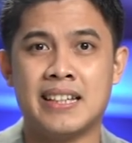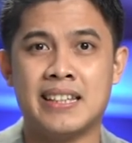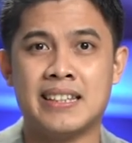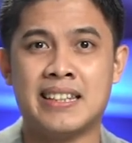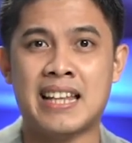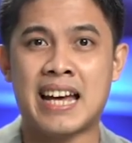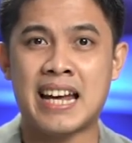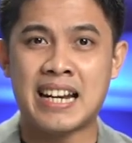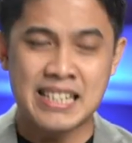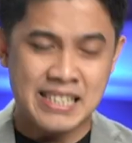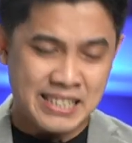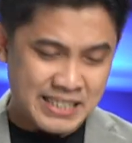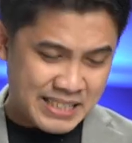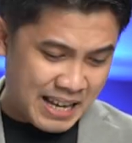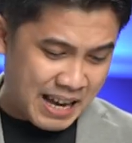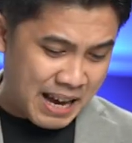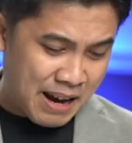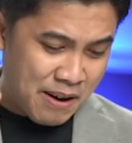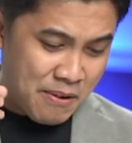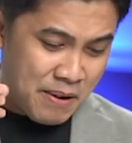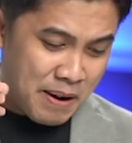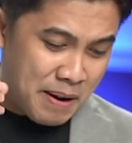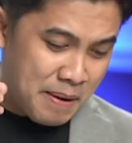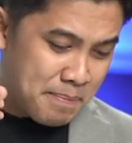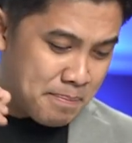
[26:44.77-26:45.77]
That is
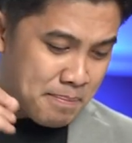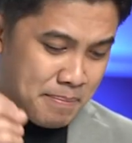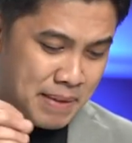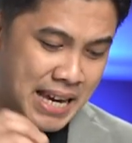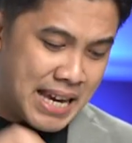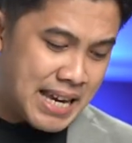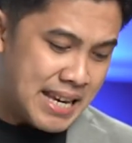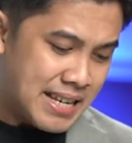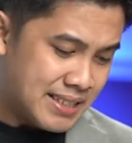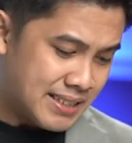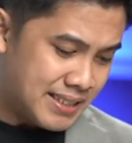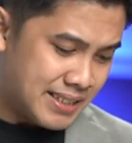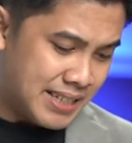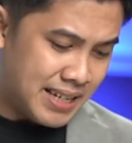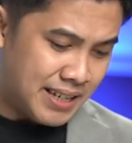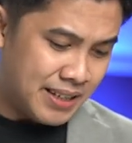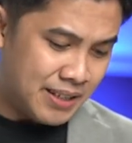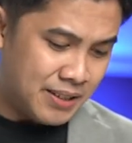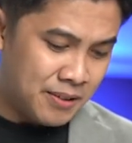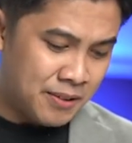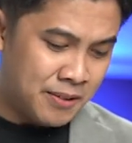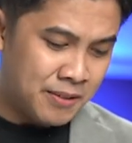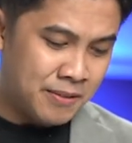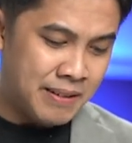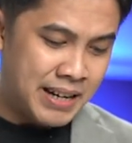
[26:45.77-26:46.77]
how amazing
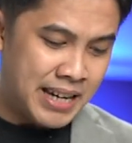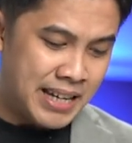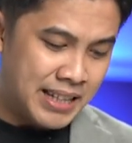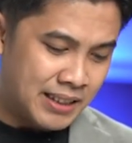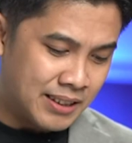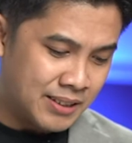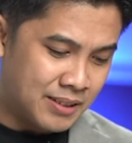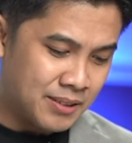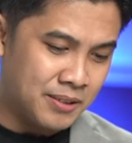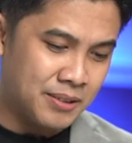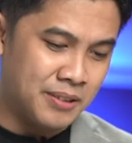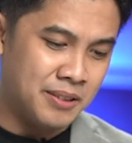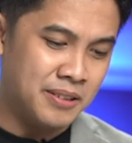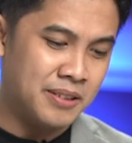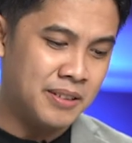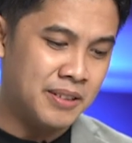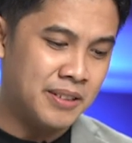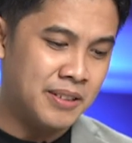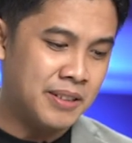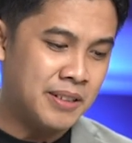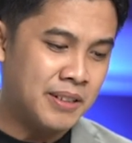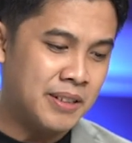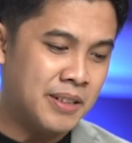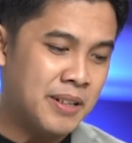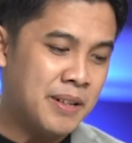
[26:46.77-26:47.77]
yung kwento
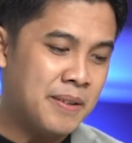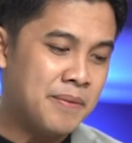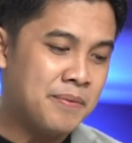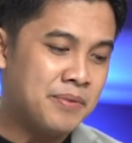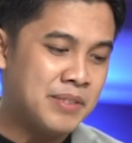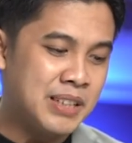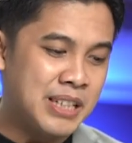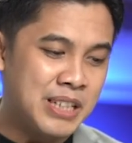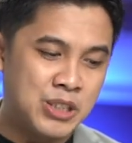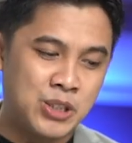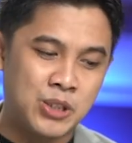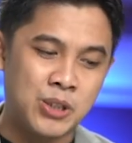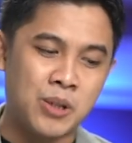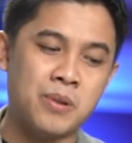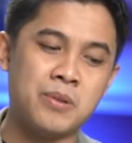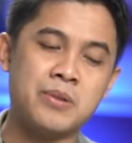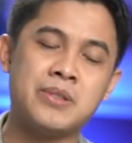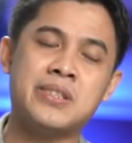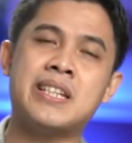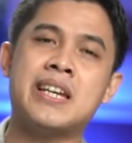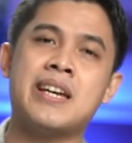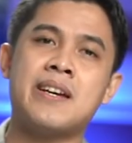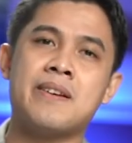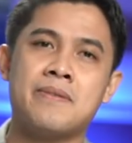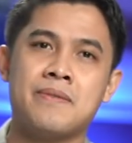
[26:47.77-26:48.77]
ni
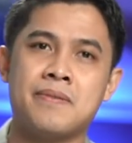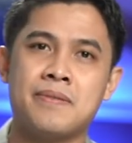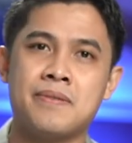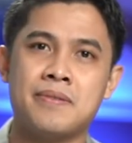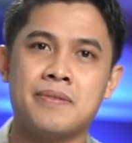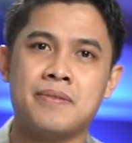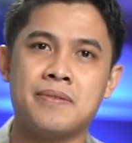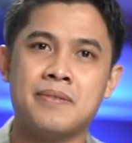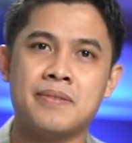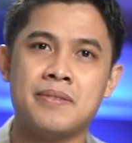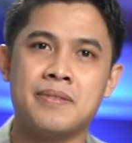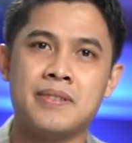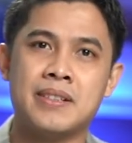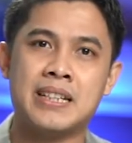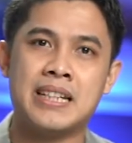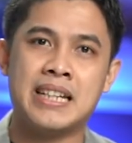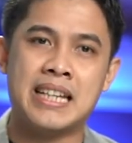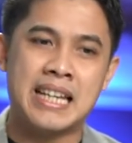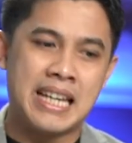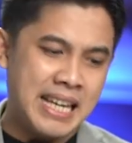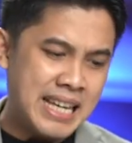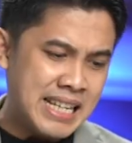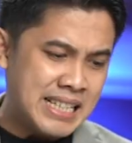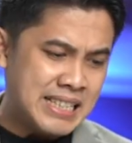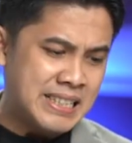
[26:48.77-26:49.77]
Joseph.
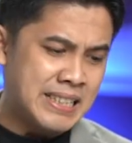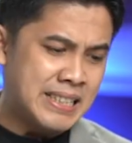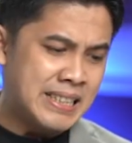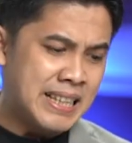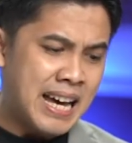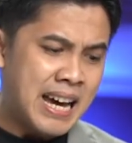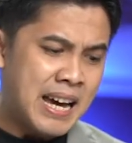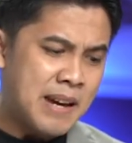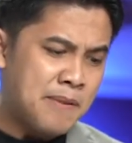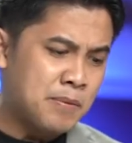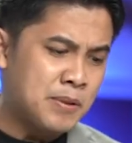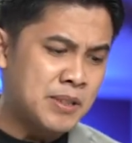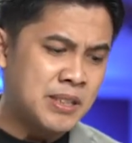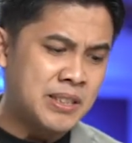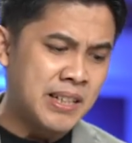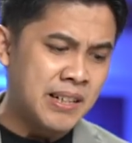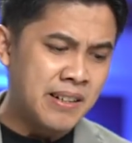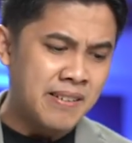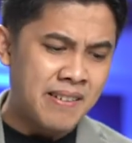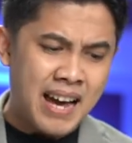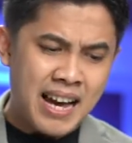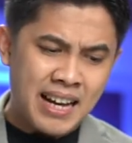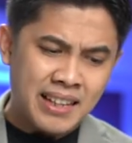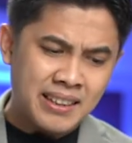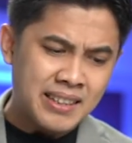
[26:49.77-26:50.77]
His life was
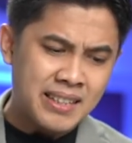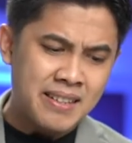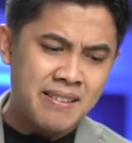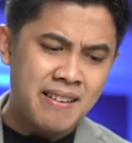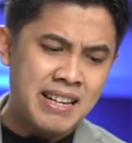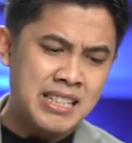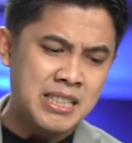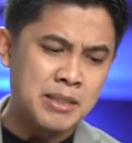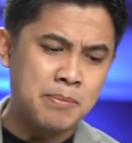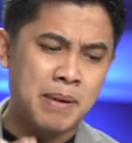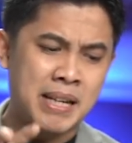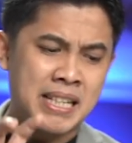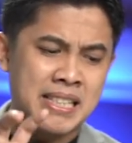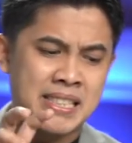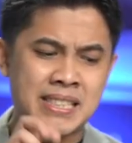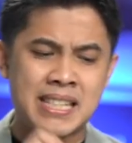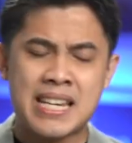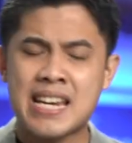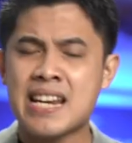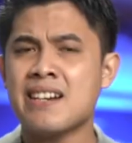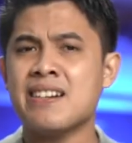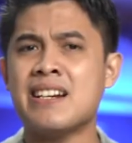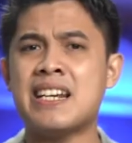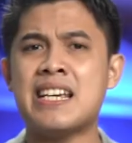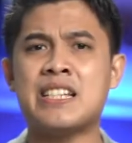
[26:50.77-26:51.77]
characterized by
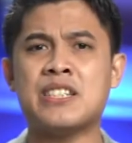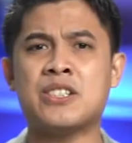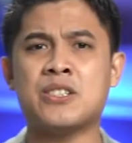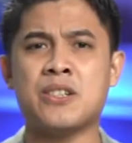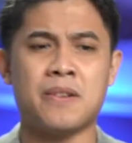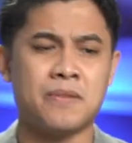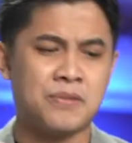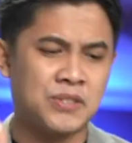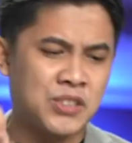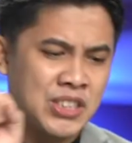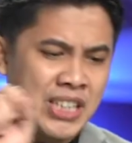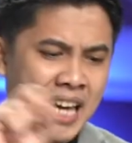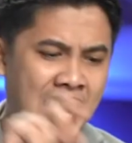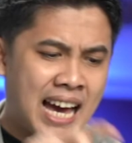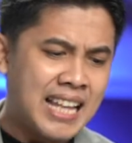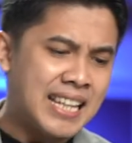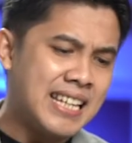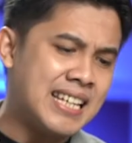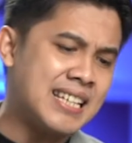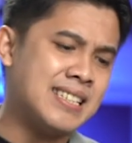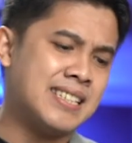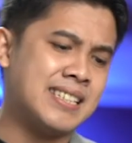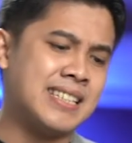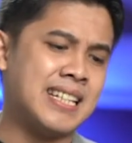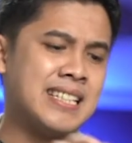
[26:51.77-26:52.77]
series of
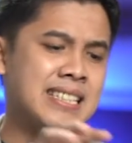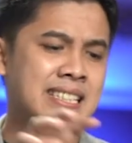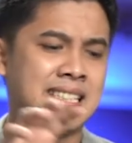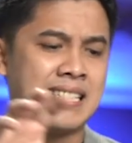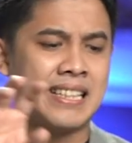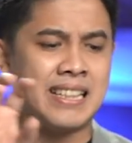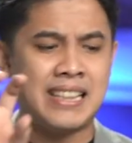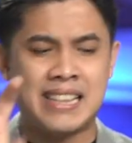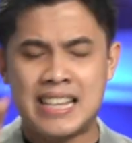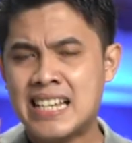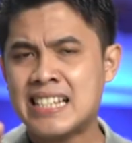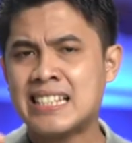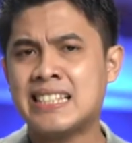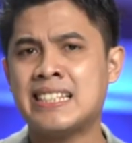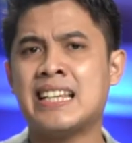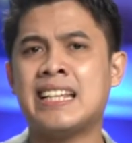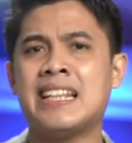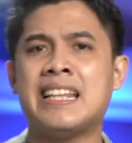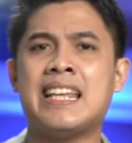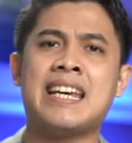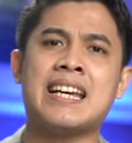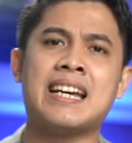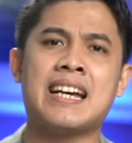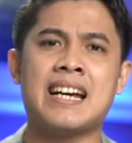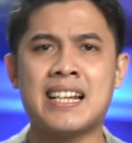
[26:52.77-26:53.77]
challenges,
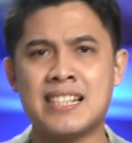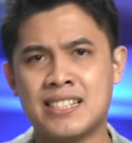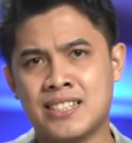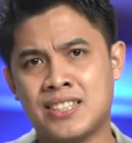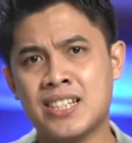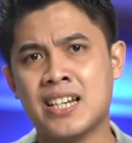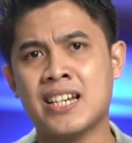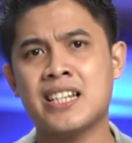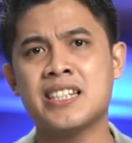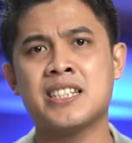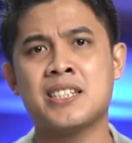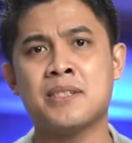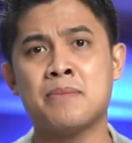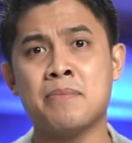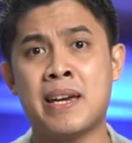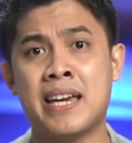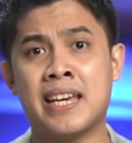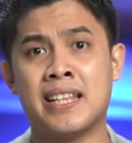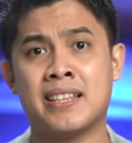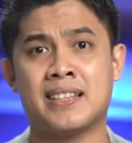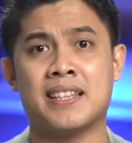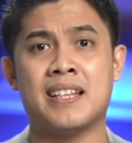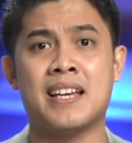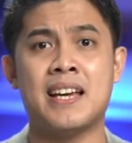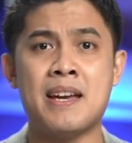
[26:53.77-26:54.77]
listening,
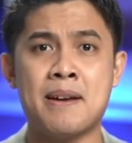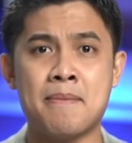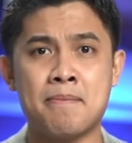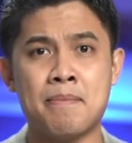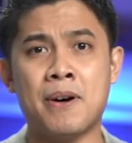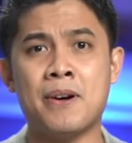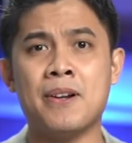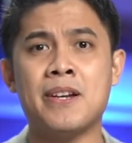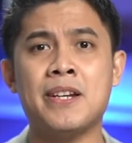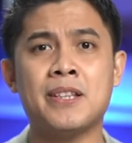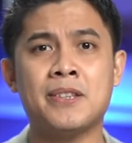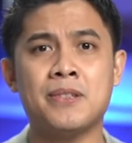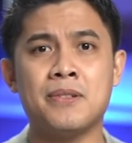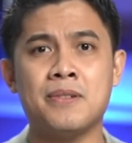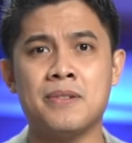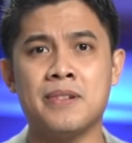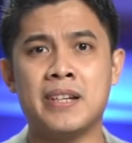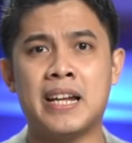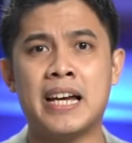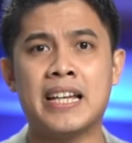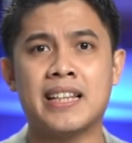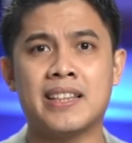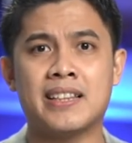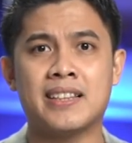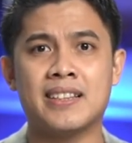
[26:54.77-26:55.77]
adjustment,
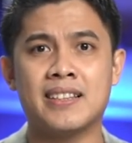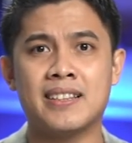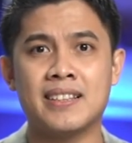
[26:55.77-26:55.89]
paulit-ulit.